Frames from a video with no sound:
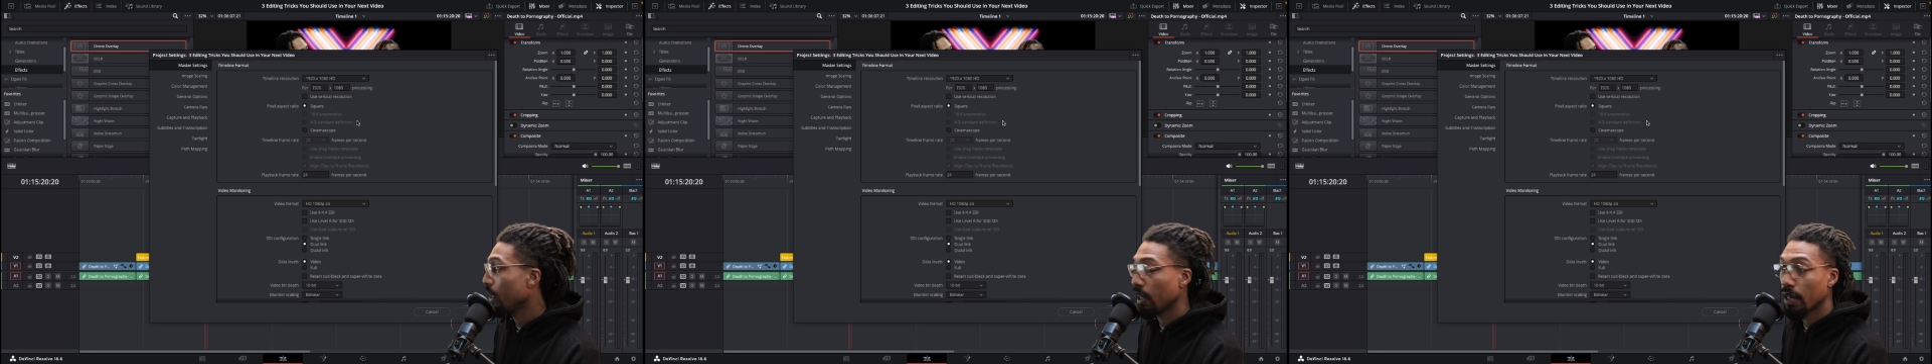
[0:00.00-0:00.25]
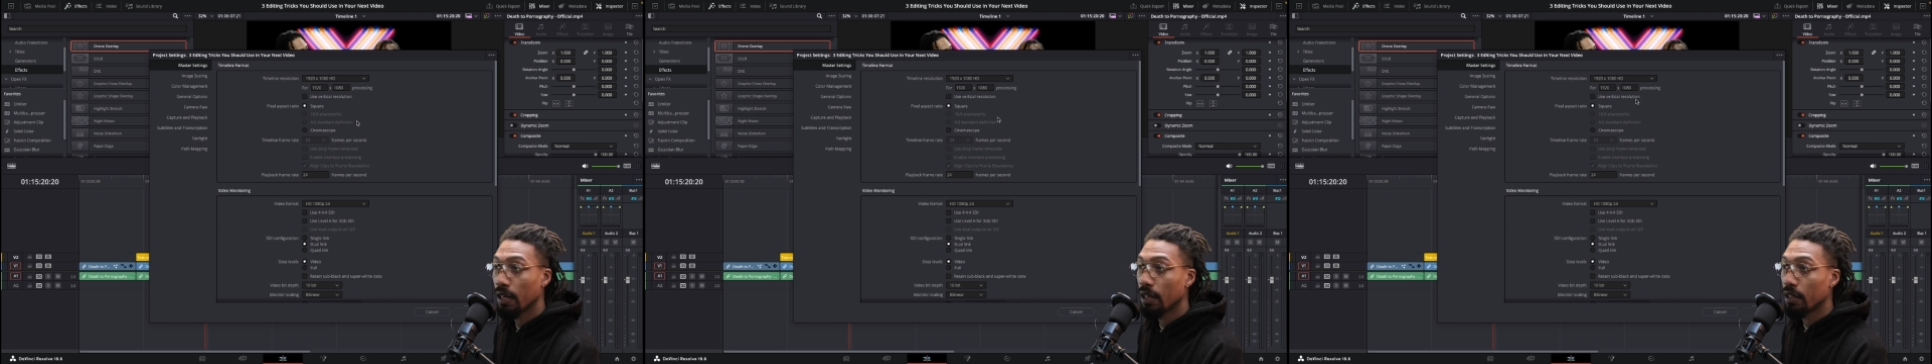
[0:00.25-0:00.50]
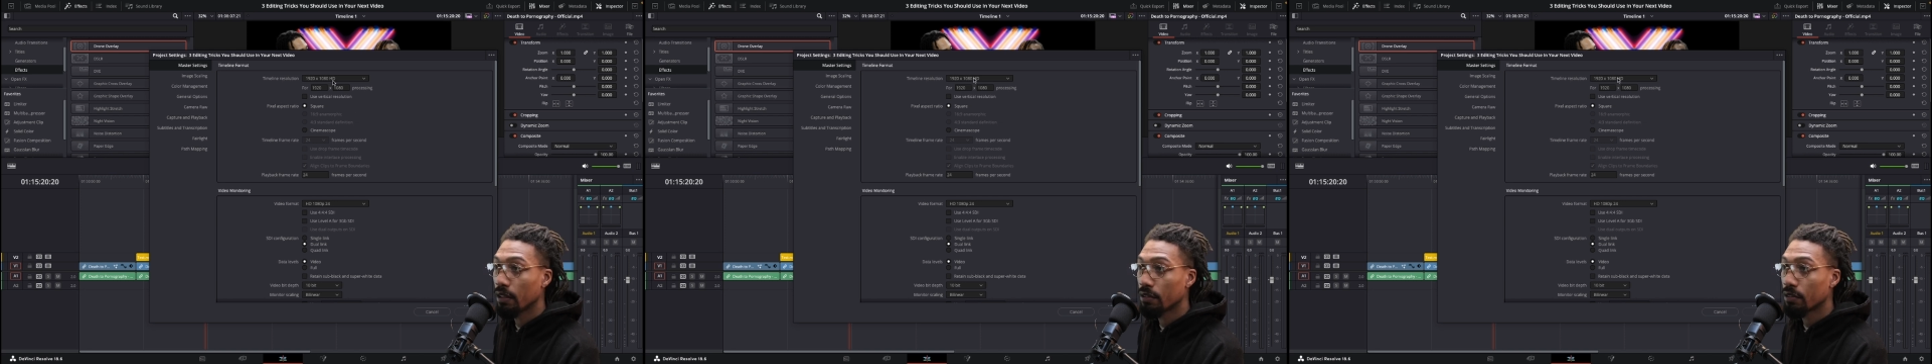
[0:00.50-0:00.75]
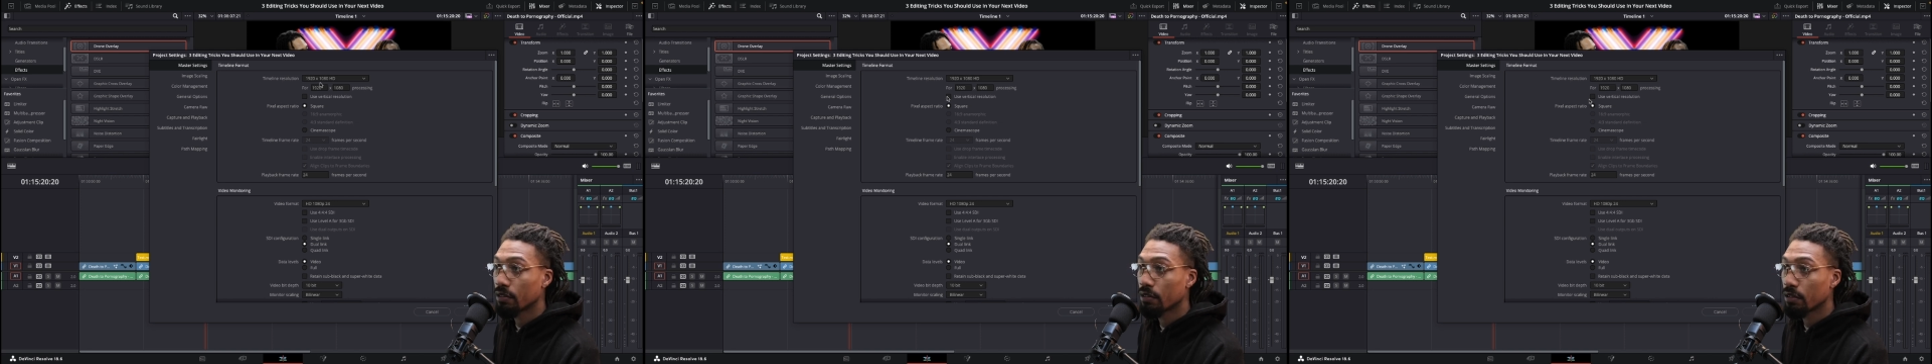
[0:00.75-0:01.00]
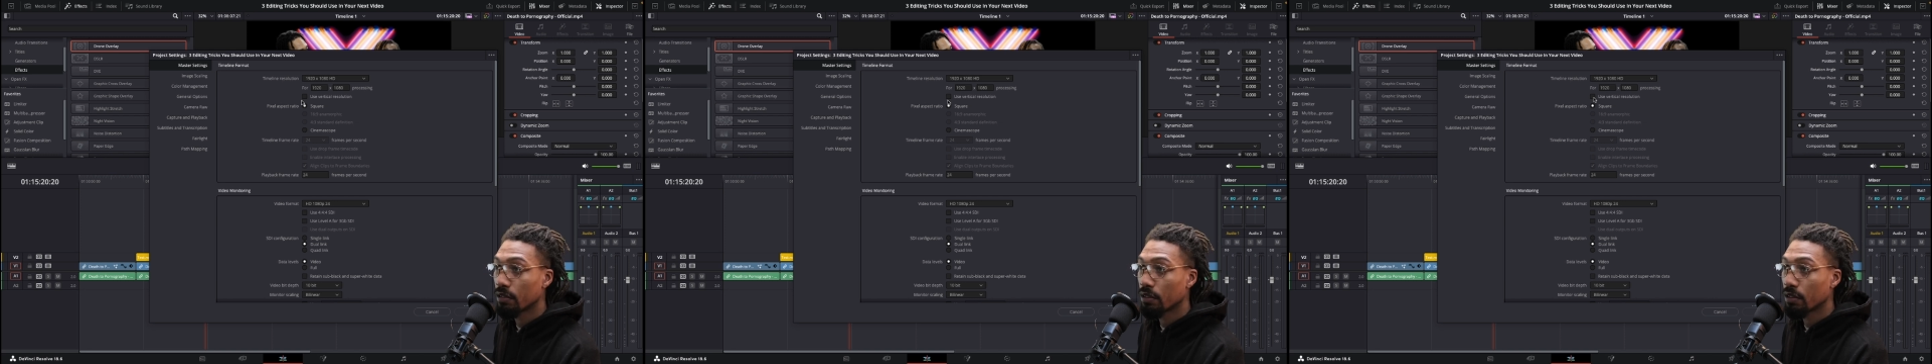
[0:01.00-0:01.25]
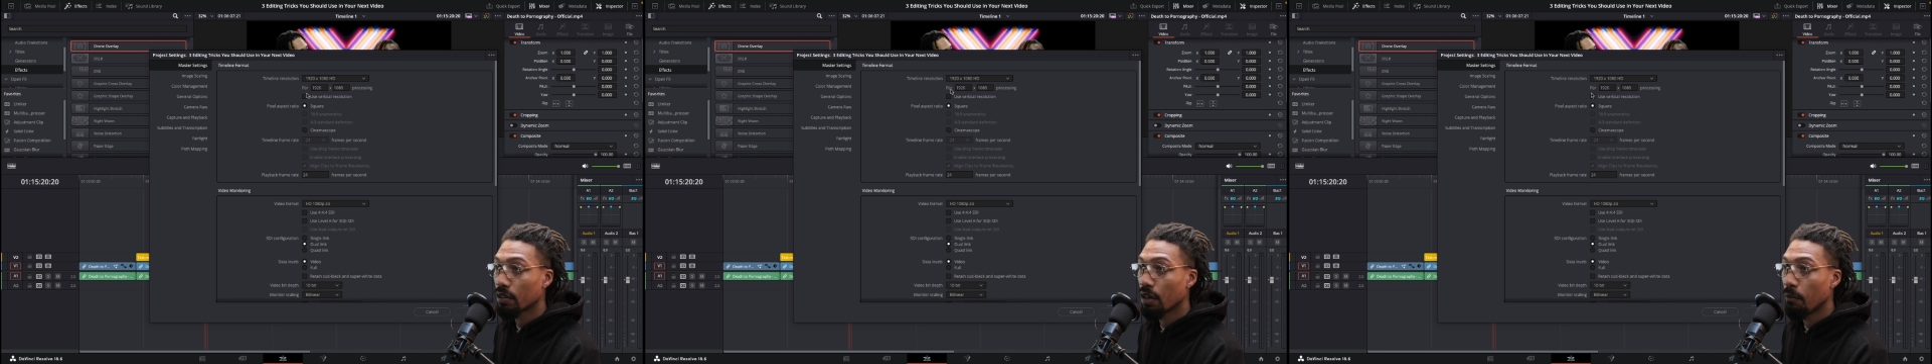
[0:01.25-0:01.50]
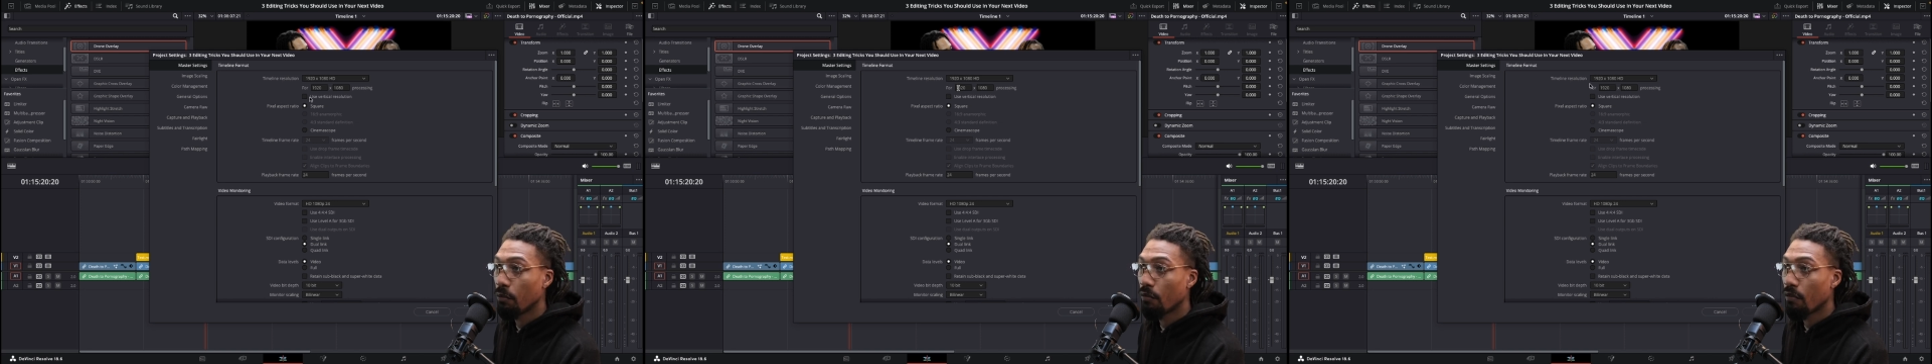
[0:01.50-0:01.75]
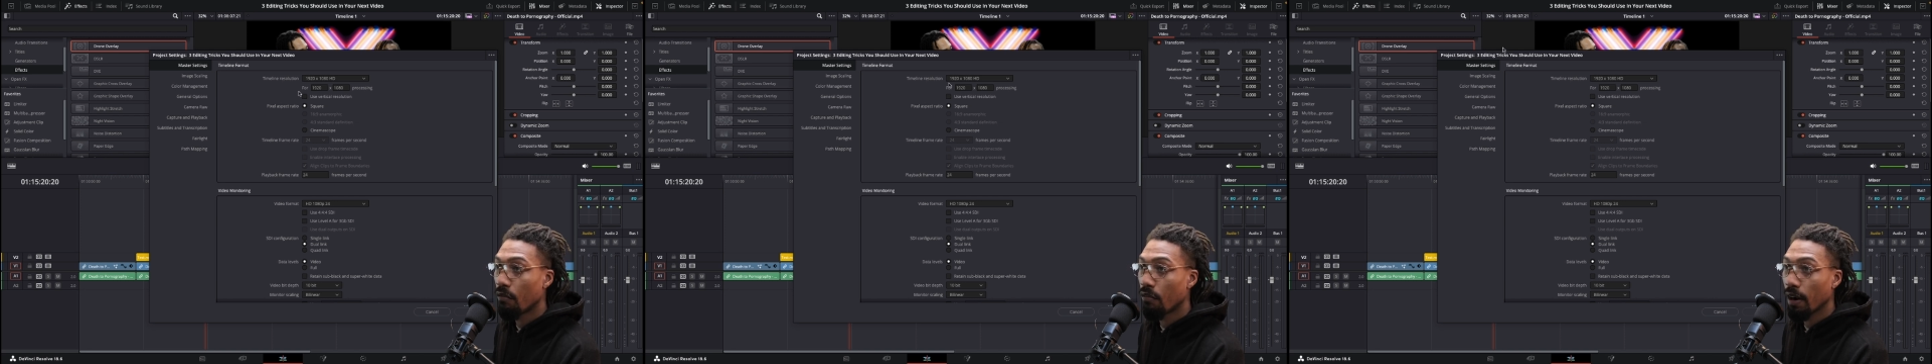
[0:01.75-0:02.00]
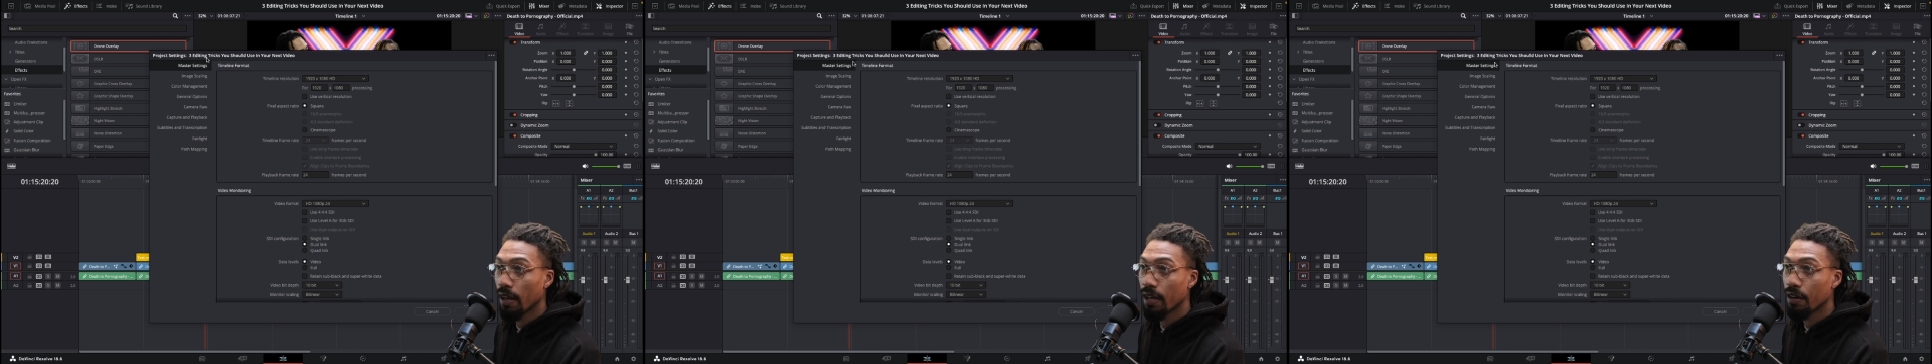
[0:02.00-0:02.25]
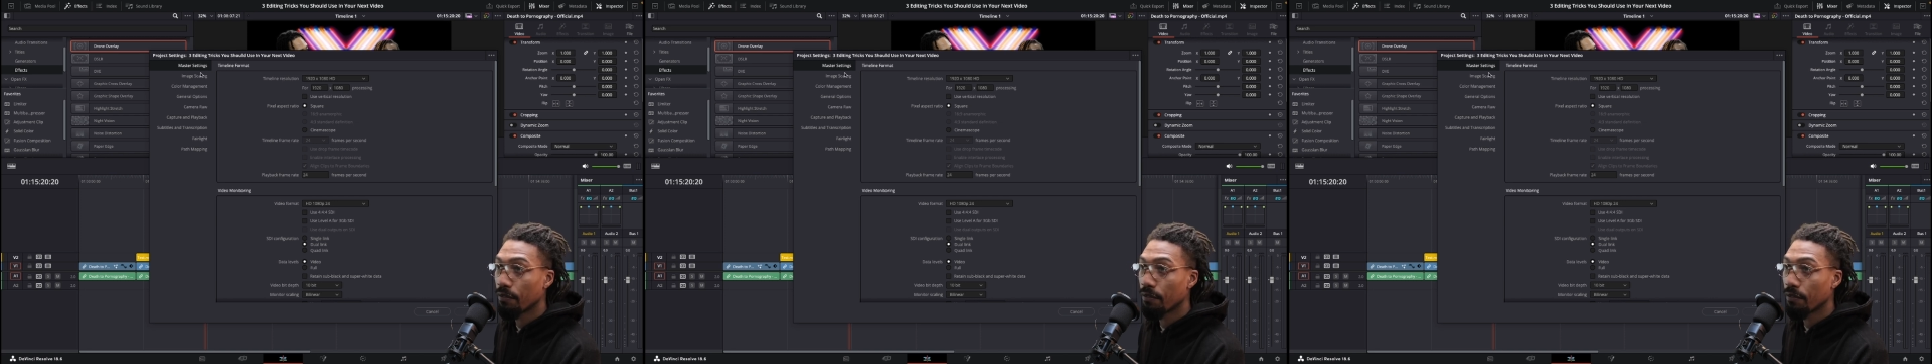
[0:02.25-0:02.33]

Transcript: is come right here.